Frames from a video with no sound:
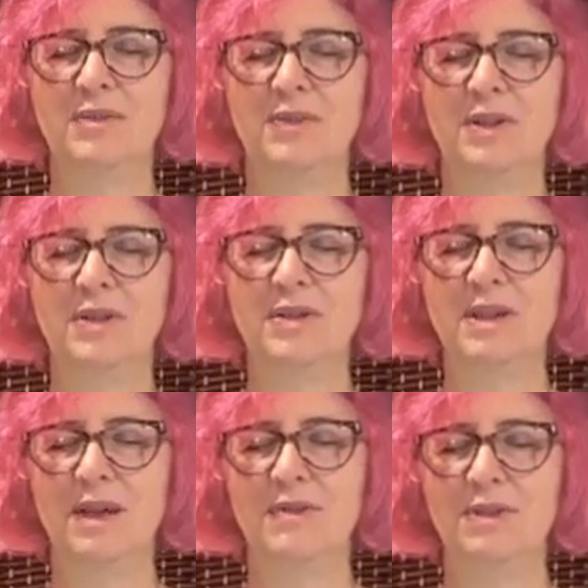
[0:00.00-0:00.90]
Feel
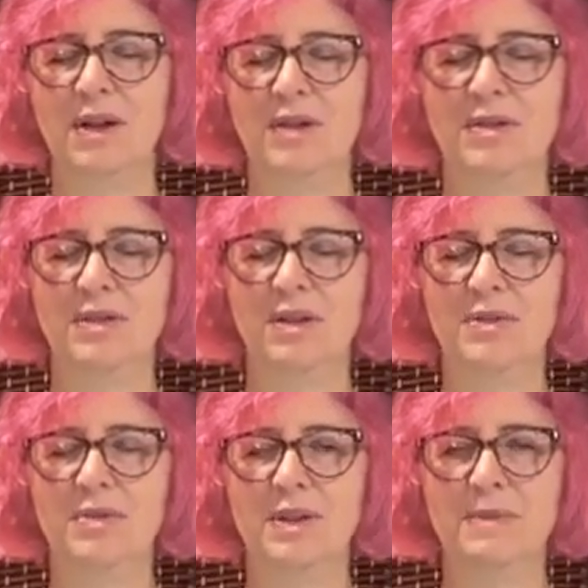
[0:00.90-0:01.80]
yourself start to
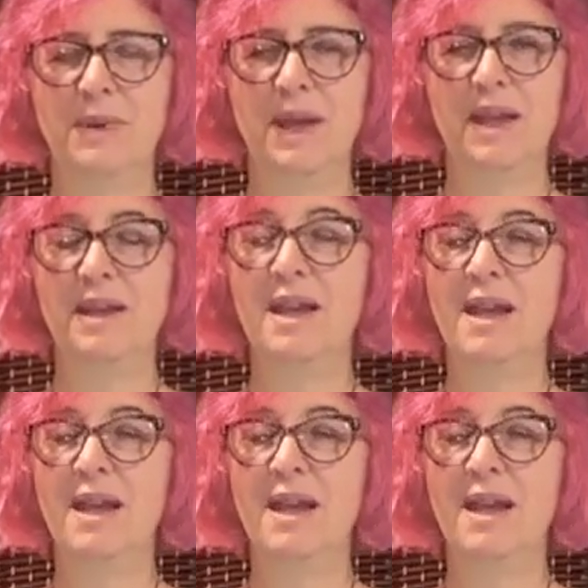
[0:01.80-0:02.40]
expand,